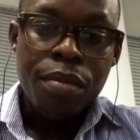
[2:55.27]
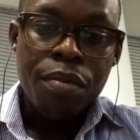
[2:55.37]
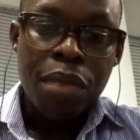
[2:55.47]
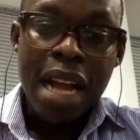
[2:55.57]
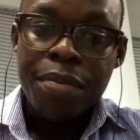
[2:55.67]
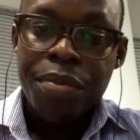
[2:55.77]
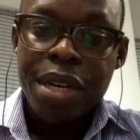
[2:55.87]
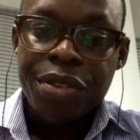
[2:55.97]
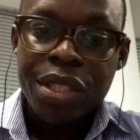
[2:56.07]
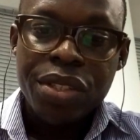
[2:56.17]

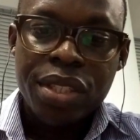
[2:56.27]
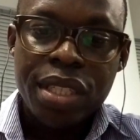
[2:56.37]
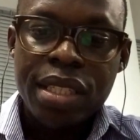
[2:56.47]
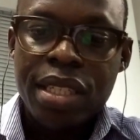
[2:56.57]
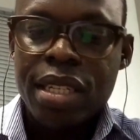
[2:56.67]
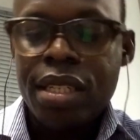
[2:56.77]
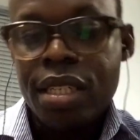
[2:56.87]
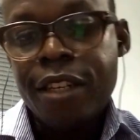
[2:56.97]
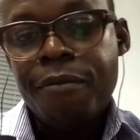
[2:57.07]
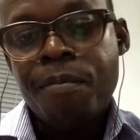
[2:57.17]
BlackBerry
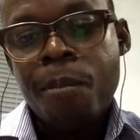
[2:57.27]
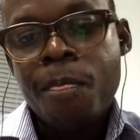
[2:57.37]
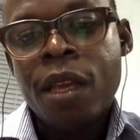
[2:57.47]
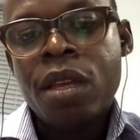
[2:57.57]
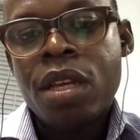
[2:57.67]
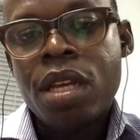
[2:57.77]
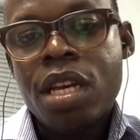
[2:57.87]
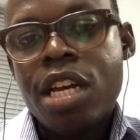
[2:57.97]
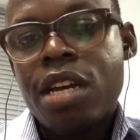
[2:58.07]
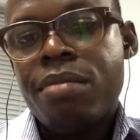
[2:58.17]
Z30
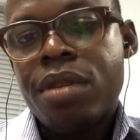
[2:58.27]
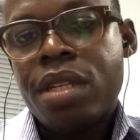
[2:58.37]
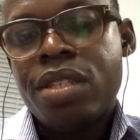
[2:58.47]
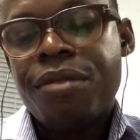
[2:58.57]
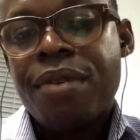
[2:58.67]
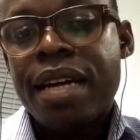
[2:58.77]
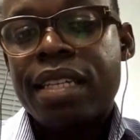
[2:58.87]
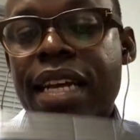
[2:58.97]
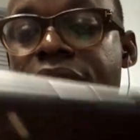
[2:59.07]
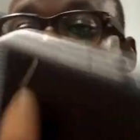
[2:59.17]
is the fact
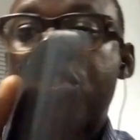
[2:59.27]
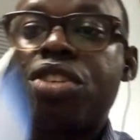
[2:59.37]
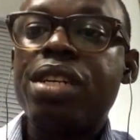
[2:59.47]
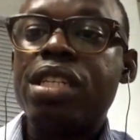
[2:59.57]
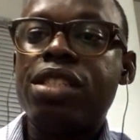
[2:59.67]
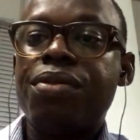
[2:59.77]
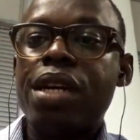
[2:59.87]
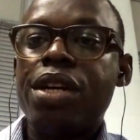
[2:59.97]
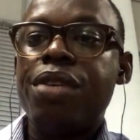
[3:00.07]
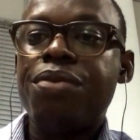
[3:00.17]
that the screen is
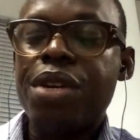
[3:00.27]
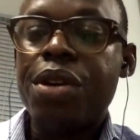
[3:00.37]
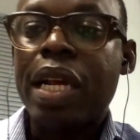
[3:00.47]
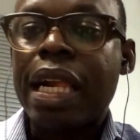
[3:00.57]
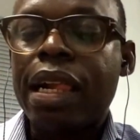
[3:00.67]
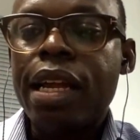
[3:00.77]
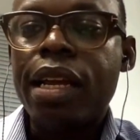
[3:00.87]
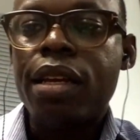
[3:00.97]
very, very clear